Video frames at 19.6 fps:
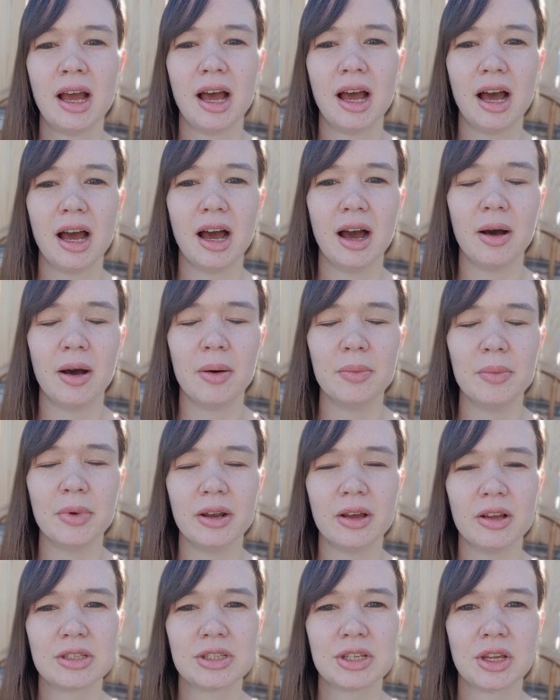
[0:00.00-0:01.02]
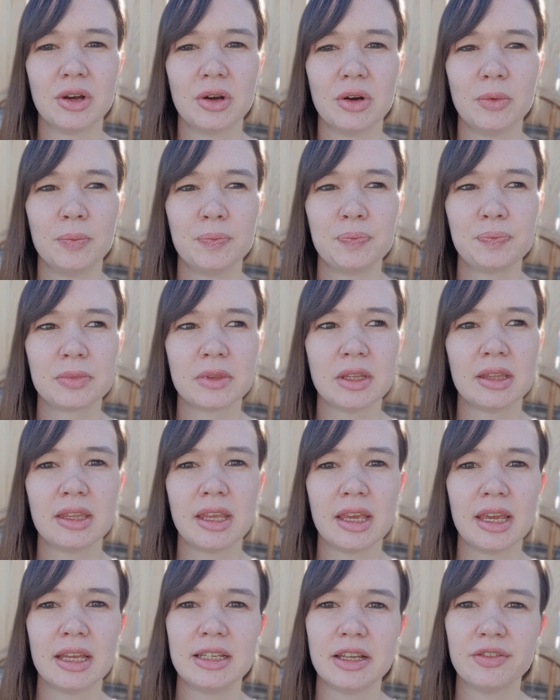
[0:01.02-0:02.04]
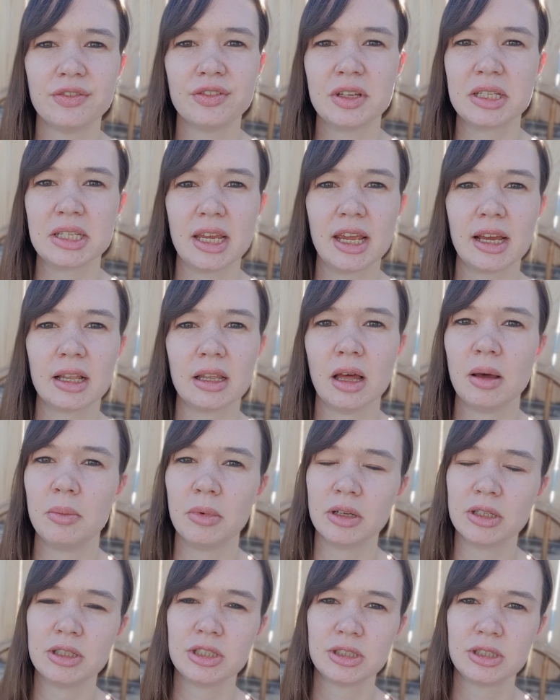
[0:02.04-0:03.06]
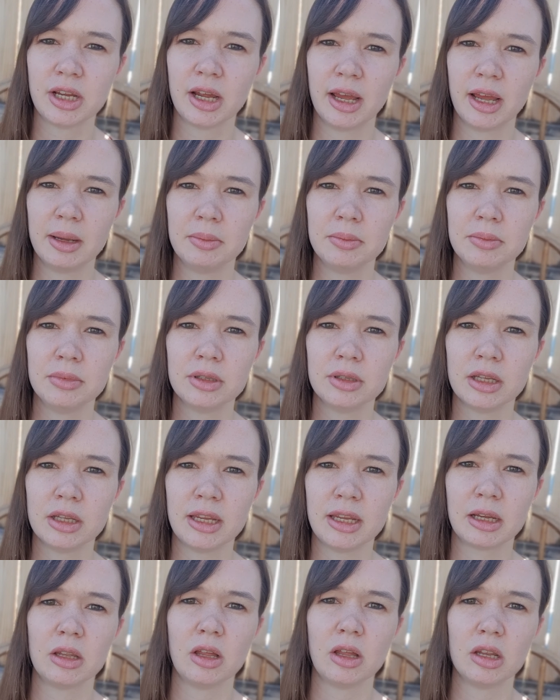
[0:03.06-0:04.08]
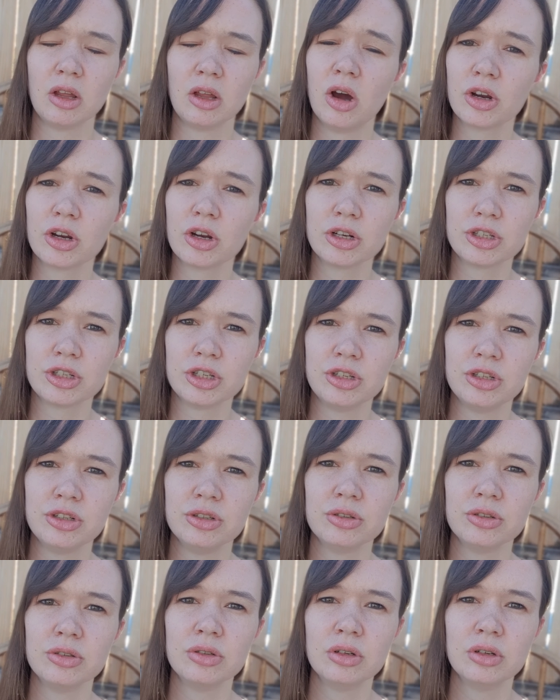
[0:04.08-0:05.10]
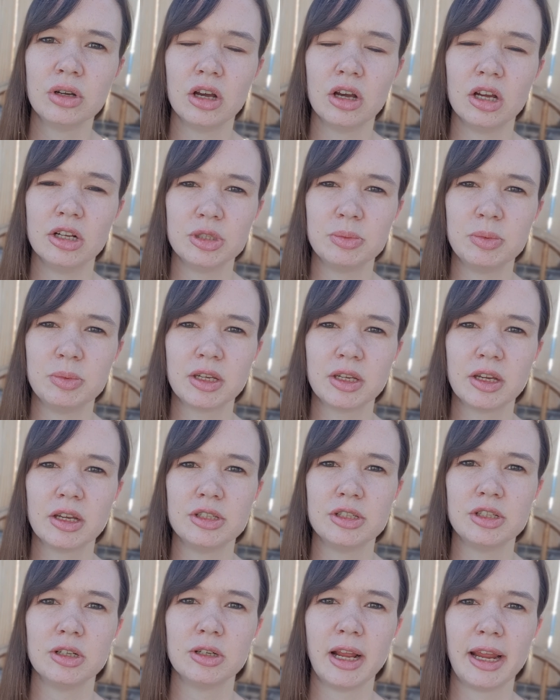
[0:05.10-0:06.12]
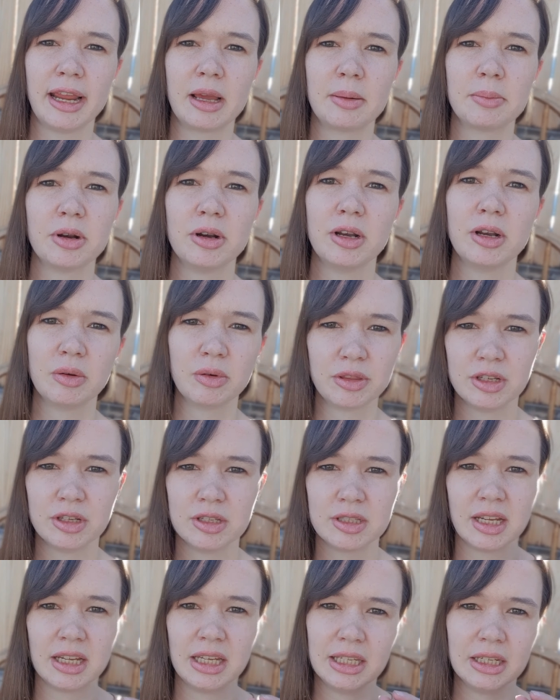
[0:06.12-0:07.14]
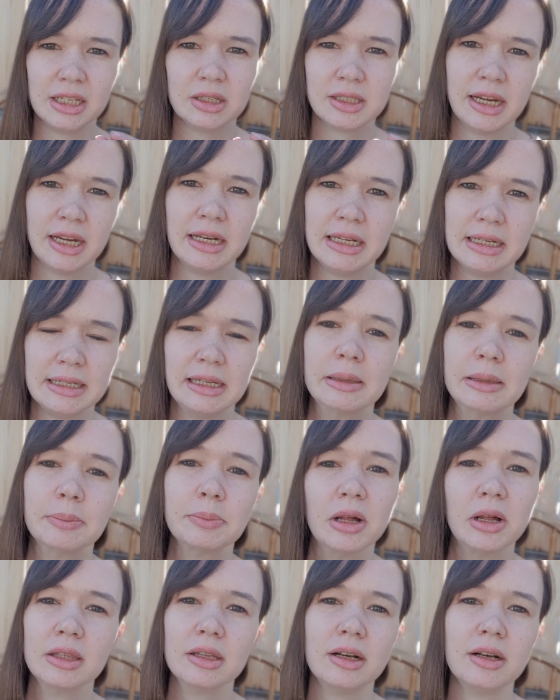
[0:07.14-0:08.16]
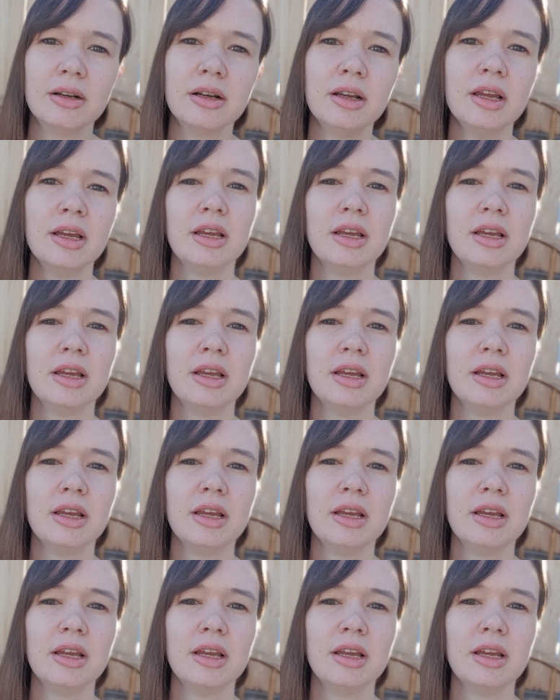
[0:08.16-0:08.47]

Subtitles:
And also, they definitely take a lot much time. They take a lot longer to do, just because you're hand burning with just a little tiny tip on there.